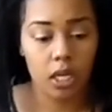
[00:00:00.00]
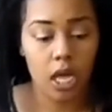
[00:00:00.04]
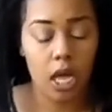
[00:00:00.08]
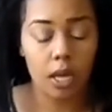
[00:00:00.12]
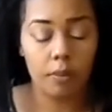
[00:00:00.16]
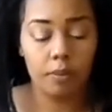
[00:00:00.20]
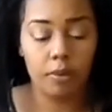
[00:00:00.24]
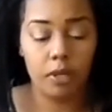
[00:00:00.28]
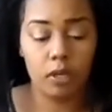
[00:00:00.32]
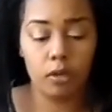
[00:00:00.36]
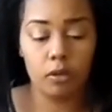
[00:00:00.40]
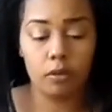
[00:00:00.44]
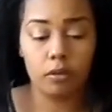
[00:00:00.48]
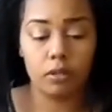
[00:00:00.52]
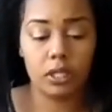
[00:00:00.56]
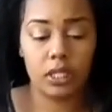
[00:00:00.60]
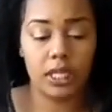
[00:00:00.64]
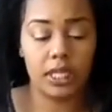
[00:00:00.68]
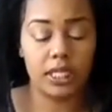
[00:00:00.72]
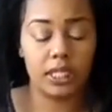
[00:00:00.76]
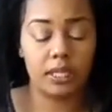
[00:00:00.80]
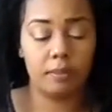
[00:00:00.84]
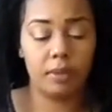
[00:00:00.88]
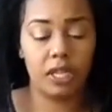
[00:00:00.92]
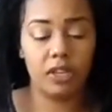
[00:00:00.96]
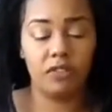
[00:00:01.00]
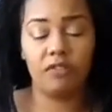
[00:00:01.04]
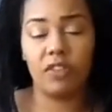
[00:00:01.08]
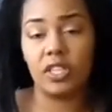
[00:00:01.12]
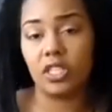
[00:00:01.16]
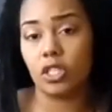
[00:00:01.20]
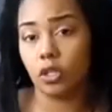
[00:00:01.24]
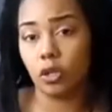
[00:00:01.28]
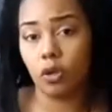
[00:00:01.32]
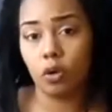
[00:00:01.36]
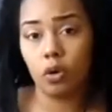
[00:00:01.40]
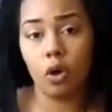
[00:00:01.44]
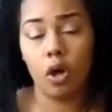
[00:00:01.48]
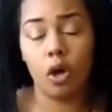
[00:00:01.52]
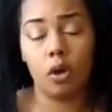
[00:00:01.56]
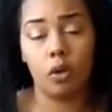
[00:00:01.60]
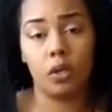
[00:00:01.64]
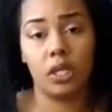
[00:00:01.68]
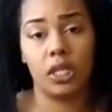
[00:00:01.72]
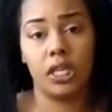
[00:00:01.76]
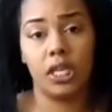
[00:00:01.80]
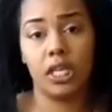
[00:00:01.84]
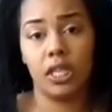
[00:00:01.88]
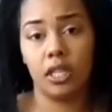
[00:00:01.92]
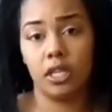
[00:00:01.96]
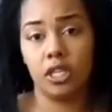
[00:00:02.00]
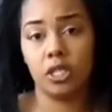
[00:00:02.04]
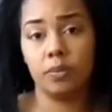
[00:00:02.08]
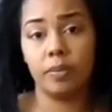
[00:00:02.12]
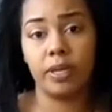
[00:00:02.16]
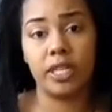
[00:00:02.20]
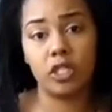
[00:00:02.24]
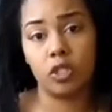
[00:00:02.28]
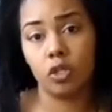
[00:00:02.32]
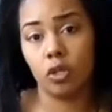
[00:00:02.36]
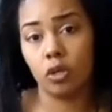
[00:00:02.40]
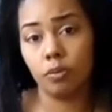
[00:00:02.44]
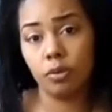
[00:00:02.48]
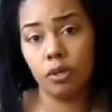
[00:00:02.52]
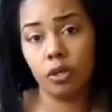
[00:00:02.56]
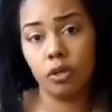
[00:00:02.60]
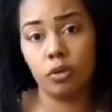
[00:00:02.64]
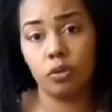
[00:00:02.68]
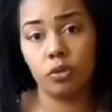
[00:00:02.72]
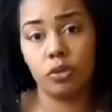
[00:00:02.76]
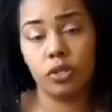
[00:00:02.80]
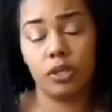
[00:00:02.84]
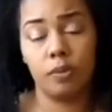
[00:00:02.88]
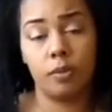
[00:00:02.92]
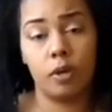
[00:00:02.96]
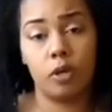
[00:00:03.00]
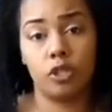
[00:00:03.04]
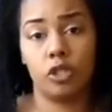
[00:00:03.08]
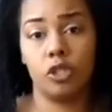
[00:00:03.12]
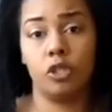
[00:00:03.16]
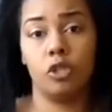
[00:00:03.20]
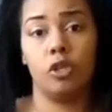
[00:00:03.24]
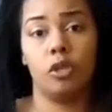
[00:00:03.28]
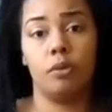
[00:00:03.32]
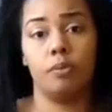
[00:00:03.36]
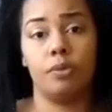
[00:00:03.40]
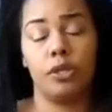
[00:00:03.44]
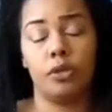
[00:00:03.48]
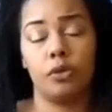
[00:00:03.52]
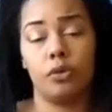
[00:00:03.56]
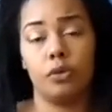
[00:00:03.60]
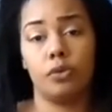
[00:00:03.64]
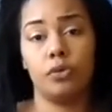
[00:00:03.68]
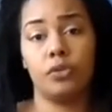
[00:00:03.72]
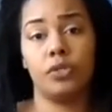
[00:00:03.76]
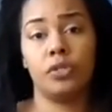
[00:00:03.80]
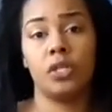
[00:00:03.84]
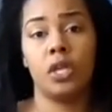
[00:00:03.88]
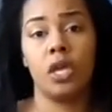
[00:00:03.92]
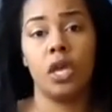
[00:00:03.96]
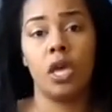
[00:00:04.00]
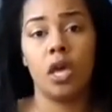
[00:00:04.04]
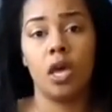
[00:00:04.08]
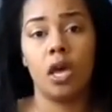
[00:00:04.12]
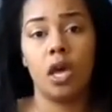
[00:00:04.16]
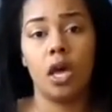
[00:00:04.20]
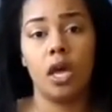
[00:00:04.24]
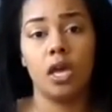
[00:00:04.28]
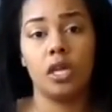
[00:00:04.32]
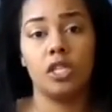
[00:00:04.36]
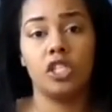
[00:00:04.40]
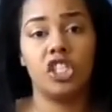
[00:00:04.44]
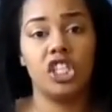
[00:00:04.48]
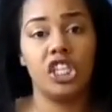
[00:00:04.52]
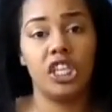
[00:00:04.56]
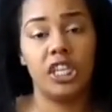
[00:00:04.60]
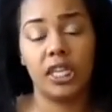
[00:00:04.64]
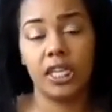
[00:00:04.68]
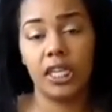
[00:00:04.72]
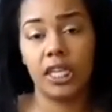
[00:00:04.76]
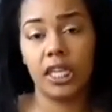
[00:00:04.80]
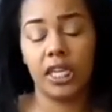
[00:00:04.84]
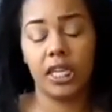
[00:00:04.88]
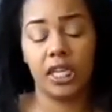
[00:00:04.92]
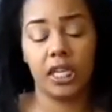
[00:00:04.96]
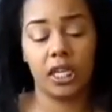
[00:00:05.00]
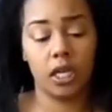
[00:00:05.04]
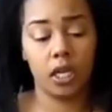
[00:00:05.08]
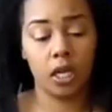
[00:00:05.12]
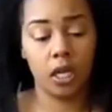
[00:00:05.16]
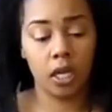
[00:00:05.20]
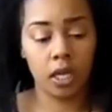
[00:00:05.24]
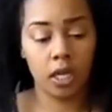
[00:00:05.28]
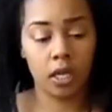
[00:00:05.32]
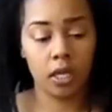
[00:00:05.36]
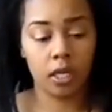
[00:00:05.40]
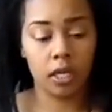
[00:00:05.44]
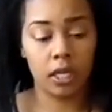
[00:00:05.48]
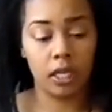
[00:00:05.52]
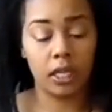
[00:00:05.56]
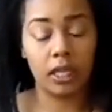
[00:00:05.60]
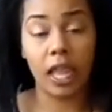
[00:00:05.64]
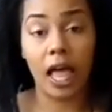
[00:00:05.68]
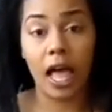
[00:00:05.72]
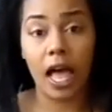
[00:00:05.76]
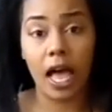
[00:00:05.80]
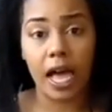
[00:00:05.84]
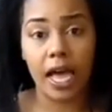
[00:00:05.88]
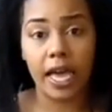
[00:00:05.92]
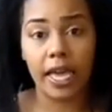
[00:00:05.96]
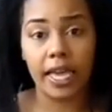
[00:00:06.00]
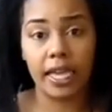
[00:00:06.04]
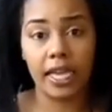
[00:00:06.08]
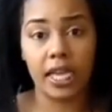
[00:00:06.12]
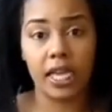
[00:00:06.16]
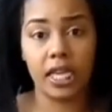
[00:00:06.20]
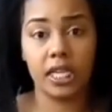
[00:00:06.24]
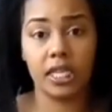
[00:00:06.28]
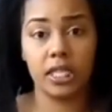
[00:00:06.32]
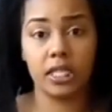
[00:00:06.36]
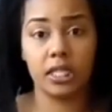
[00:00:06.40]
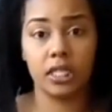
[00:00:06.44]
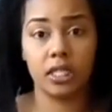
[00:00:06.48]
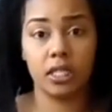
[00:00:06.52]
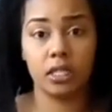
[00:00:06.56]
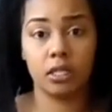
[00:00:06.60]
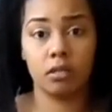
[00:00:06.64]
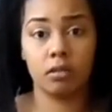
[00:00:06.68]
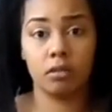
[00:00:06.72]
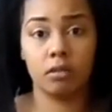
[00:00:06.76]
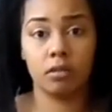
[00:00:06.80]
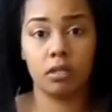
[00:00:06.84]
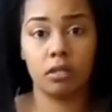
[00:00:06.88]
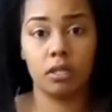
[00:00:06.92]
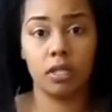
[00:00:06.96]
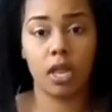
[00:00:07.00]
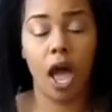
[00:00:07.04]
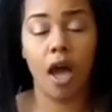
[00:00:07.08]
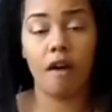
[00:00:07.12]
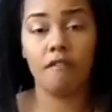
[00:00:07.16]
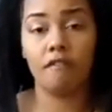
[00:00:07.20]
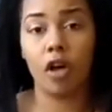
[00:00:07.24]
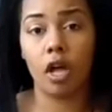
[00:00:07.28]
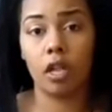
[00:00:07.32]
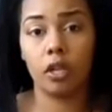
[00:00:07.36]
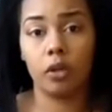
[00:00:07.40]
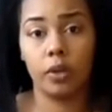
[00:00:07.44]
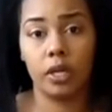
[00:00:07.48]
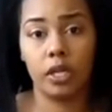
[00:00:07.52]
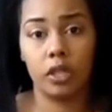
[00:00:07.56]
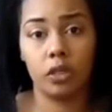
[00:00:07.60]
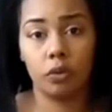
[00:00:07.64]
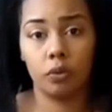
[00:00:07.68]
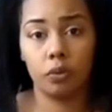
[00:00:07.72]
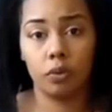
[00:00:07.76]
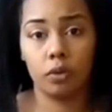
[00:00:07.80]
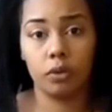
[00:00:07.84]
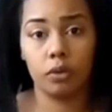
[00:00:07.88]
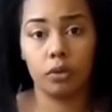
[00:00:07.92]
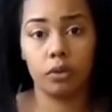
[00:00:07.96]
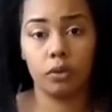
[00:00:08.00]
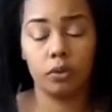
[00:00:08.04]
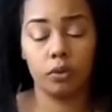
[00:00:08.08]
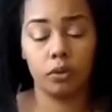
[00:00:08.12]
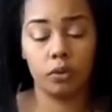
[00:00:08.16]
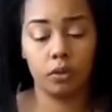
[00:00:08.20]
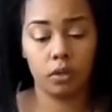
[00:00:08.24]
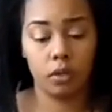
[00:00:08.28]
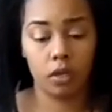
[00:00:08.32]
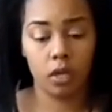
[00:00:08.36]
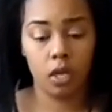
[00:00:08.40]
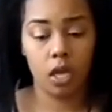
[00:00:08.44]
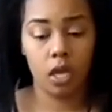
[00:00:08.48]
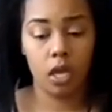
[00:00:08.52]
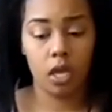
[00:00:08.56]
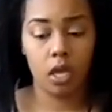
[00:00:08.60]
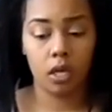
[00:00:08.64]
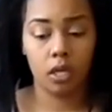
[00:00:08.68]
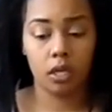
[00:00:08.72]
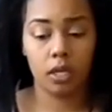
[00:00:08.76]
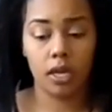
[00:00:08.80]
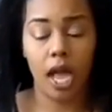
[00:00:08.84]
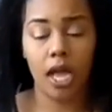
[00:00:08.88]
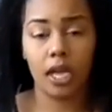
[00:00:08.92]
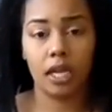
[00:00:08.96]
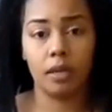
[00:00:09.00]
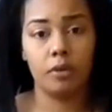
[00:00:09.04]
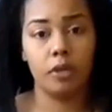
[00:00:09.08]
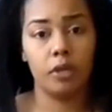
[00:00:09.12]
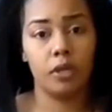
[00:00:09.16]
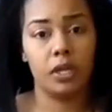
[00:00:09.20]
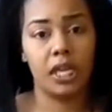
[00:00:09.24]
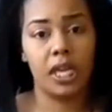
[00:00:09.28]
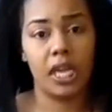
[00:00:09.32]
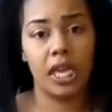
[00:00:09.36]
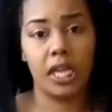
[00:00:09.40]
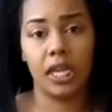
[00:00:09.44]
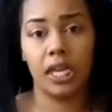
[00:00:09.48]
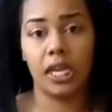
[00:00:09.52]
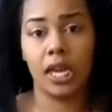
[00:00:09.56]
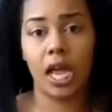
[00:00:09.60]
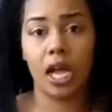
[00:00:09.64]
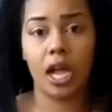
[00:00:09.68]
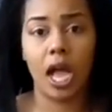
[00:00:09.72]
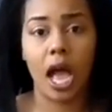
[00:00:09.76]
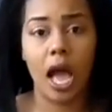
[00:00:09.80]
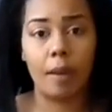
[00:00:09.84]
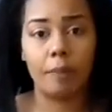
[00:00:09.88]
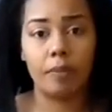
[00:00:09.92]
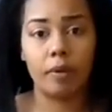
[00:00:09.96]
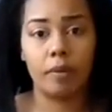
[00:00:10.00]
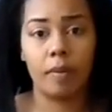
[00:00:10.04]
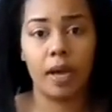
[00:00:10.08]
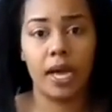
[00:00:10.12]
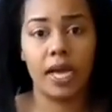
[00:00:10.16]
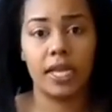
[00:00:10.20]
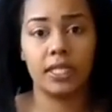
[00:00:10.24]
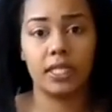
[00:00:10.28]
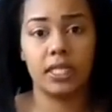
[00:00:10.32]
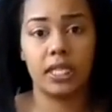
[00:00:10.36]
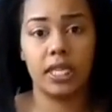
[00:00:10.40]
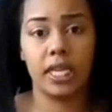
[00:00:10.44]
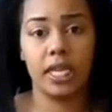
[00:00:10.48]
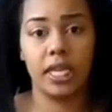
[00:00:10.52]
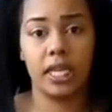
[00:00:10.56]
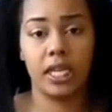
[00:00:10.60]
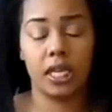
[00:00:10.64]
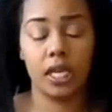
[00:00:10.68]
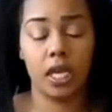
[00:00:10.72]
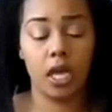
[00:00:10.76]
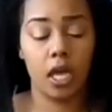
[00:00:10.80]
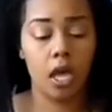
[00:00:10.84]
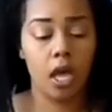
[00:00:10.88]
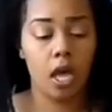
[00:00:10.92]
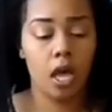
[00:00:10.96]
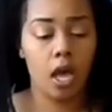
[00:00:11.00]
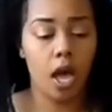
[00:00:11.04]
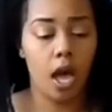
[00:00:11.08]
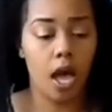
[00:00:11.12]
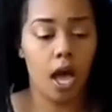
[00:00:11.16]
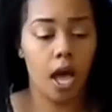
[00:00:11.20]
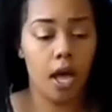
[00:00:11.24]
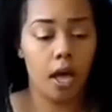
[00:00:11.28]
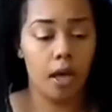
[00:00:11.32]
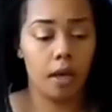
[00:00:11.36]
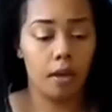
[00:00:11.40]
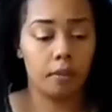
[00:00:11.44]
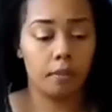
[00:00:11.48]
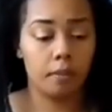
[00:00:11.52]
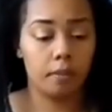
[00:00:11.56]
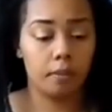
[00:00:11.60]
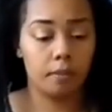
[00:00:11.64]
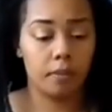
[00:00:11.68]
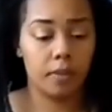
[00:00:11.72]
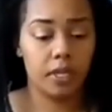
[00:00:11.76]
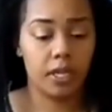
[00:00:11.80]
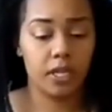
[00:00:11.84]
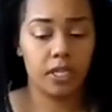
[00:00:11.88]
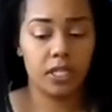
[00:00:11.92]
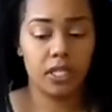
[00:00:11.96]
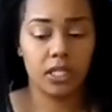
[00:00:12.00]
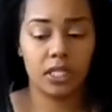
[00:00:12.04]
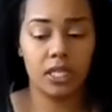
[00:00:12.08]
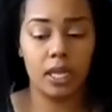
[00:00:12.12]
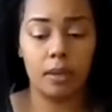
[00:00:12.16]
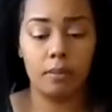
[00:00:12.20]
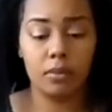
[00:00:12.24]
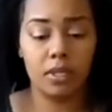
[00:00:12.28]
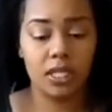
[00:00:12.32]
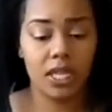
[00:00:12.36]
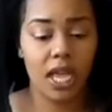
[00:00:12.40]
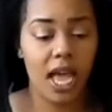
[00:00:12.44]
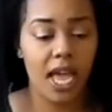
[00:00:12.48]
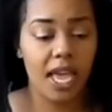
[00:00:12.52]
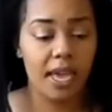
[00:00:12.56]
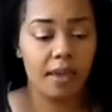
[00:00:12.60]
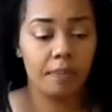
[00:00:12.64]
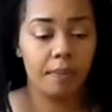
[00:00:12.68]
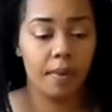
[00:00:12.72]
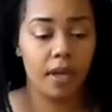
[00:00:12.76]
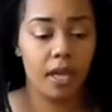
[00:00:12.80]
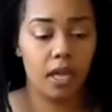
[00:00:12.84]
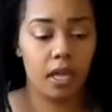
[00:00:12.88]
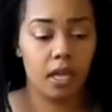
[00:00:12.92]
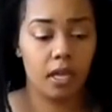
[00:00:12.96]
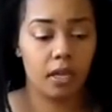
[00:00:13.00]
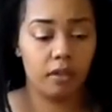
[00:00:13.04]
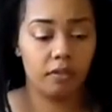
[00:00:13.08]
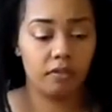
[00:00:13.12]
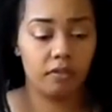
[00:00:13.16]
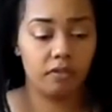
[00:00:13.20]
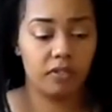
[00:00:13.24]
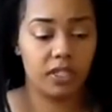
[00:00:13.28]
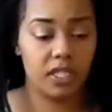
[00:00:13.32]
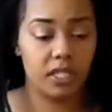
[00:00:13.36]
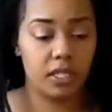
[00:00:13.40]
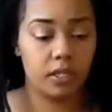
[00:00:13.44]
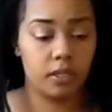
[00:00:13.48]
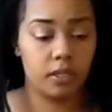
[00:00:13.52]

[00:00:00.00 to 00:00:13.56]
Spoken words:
Abuse doesn't mean physical only. There's mental abuse, emotional abuse, cheating, lies, not following through, not communicating, not compromising. There's some type of